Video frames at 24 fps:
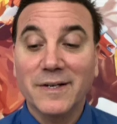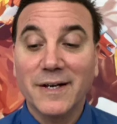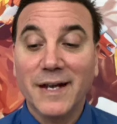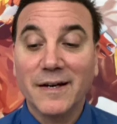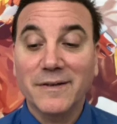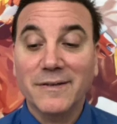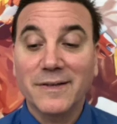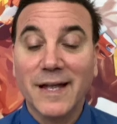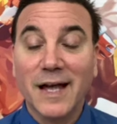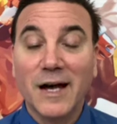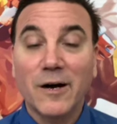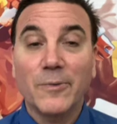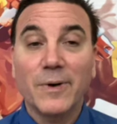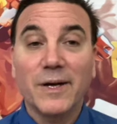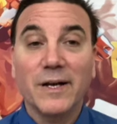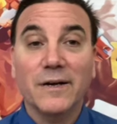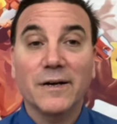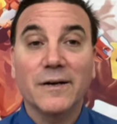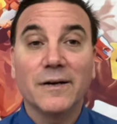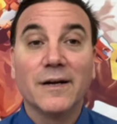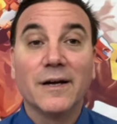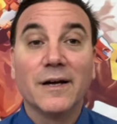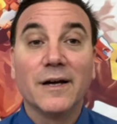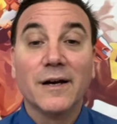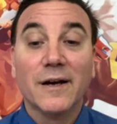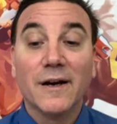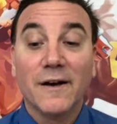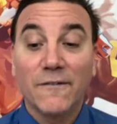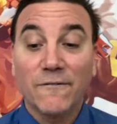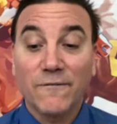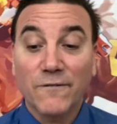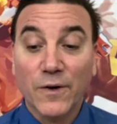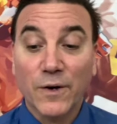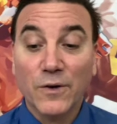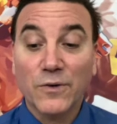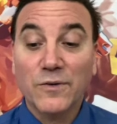next out winner.
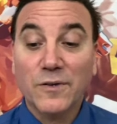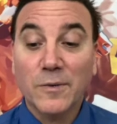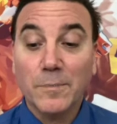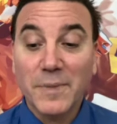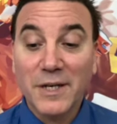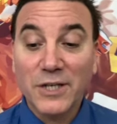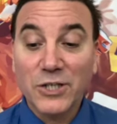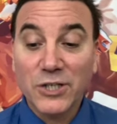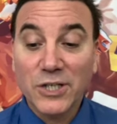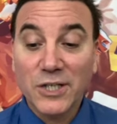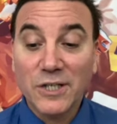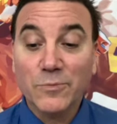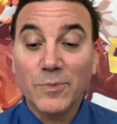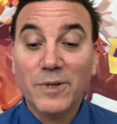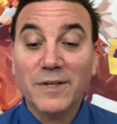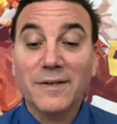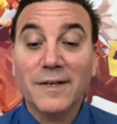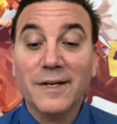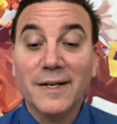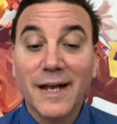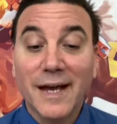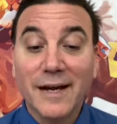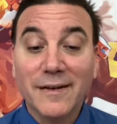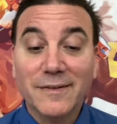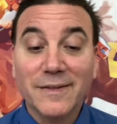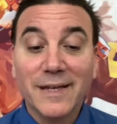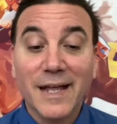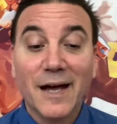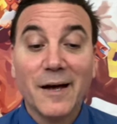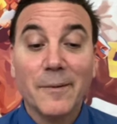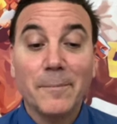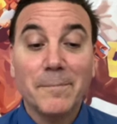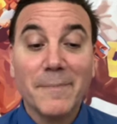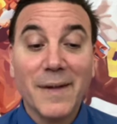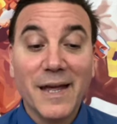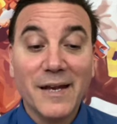First Mission was a next
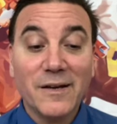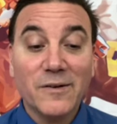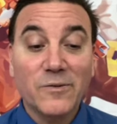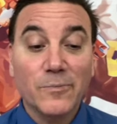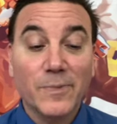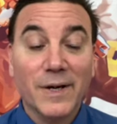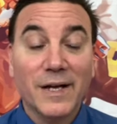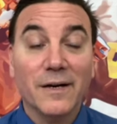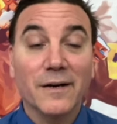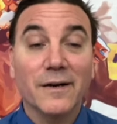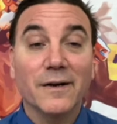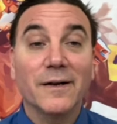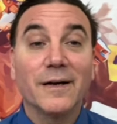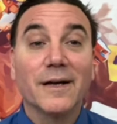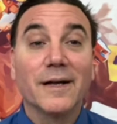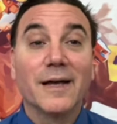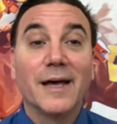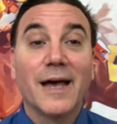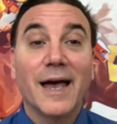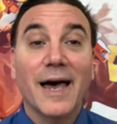out maiden winner